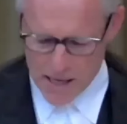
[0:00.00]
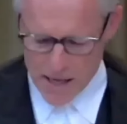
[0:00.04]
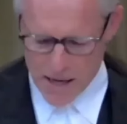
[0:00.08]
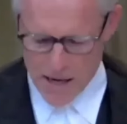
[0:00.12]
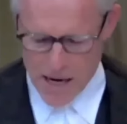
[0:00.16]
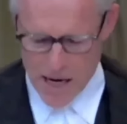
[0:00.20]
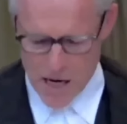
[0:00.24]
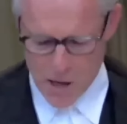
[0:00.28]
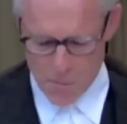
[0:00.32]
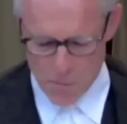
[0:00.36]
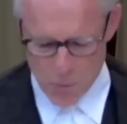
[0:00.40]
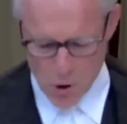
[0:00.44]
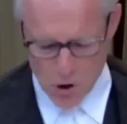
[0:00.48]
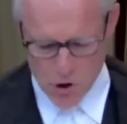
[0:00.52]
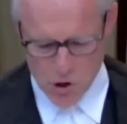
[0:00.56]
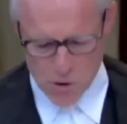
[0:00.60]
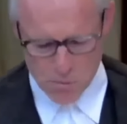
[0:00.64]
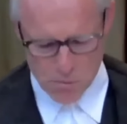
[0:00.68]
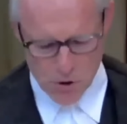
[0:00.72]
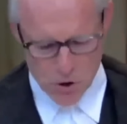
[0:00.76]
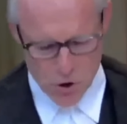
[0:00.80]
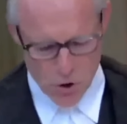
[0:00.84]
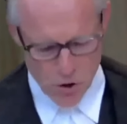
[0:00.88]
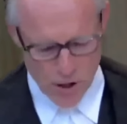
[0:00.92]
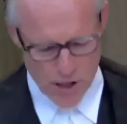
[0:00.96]
make an
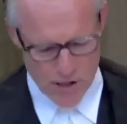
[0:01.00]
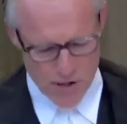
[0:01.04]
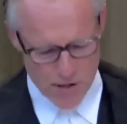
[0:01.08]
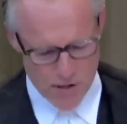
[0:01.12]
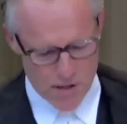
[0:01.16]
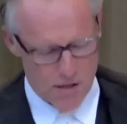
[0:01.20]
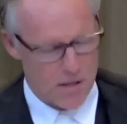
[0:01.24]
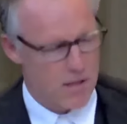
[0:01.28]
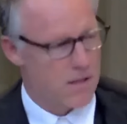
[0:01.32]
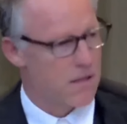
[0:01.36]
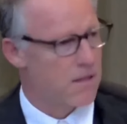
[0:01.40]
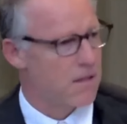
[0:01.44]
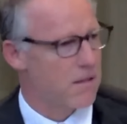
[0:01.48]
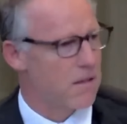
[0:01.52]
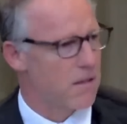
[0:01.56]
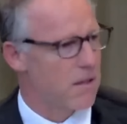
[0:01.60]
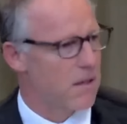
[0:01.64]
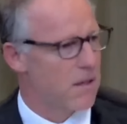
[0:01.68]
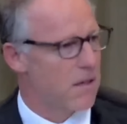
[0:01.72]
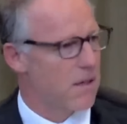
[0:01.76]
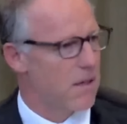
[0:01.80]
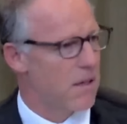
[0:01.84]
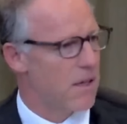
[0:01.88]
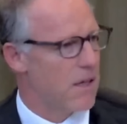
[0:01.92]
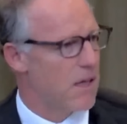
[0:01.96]
impossible choice.
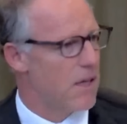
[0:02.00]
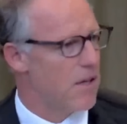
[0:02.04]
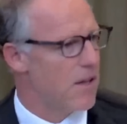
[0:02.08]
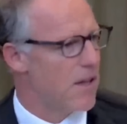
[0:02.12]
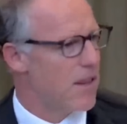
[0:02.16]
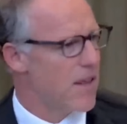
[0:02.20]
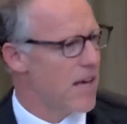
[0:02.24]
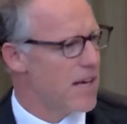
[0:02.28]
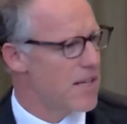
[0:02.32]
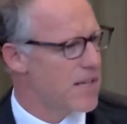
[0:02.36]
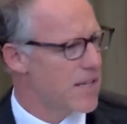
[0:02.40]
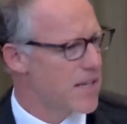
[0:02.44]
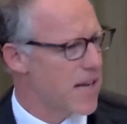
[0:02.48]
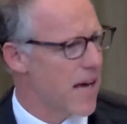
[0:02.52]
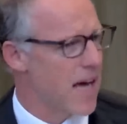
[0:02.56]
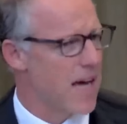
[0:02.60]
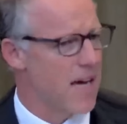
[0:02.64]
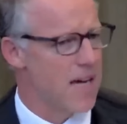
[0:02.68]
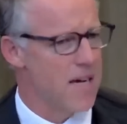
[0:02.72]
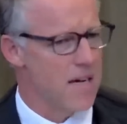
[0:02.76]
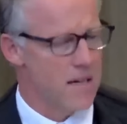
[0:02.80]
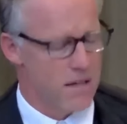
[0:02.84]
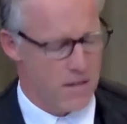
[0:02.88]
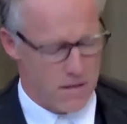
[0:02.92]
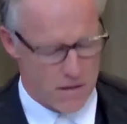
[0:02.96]
Either they
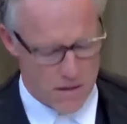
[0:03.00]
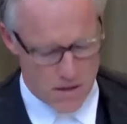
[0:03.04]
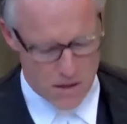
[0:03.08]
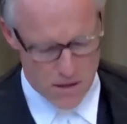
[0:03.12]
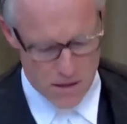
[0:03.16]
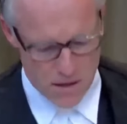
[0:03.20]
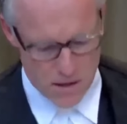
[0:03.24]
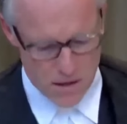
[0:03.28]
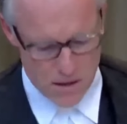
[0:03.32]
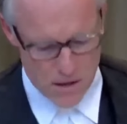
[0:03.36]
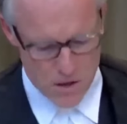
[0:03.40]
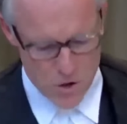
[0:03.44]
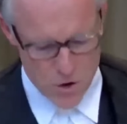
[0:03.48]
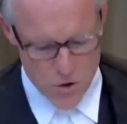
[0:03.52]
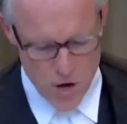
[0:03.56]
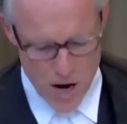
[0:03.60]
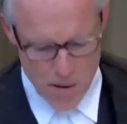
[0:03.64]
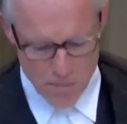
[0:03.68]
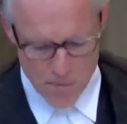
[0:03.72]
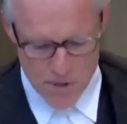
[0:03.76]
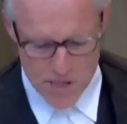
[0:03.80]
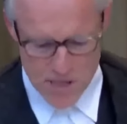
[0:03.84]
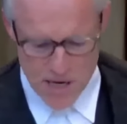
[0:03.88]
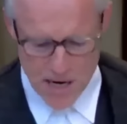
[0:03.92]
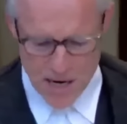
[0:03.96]
stay,
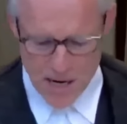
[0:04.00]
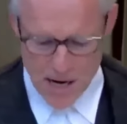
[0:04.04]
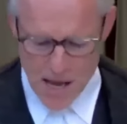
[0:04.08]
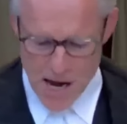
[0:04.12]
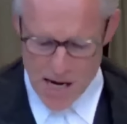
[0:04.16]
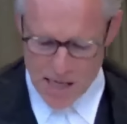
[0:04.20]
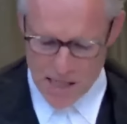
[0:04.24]
trapped